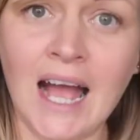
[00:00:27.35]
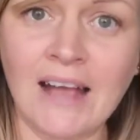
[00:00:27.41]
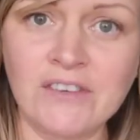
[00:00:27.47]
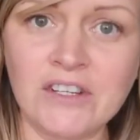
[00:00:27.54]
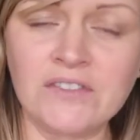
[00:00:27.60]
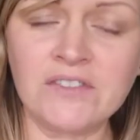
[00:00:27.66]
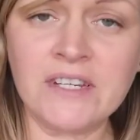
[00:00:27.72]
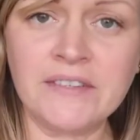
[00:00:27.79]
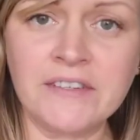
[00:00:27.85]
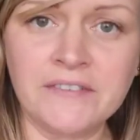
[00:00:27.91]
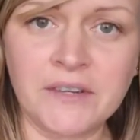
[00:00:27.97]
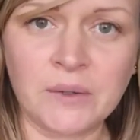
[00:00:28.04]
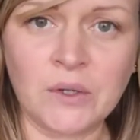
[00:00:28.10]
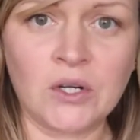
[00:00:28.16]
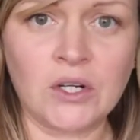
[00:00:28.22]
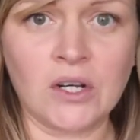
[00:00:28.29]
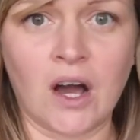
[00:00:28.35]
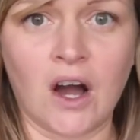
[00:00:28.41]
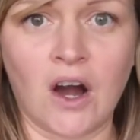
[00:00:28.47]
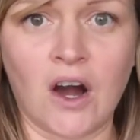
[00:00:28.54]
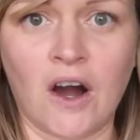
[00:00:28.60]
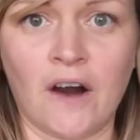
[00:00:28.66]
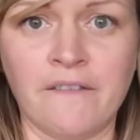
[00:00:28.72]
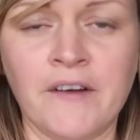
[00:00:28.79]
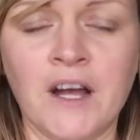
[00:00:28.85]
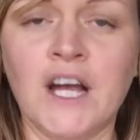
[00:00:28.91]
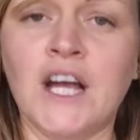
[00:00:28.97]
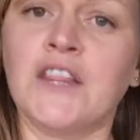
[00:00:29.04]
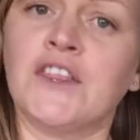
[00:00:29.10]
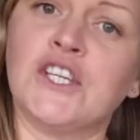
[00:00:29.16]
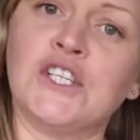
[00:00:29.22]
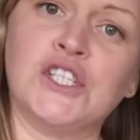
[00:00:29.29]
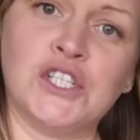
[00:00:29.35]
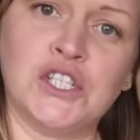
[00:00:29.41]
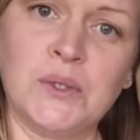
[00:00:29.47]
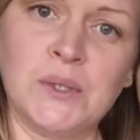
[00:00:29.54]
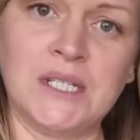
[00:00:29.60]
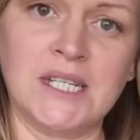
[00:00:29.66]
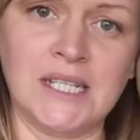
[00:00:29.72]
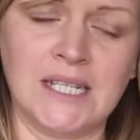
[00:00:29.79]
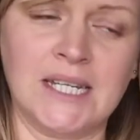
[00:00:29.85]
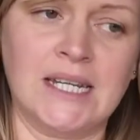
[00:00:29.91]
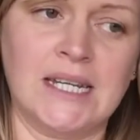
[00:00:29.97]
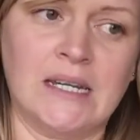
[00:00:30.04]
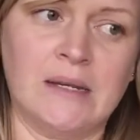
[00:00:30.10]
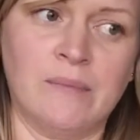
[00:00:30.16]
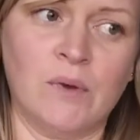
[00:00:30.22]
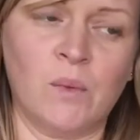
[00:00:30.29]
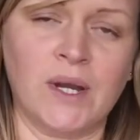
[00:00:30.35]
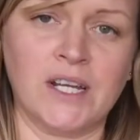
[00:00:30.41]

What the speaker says: I've just received a phone call off the duty team,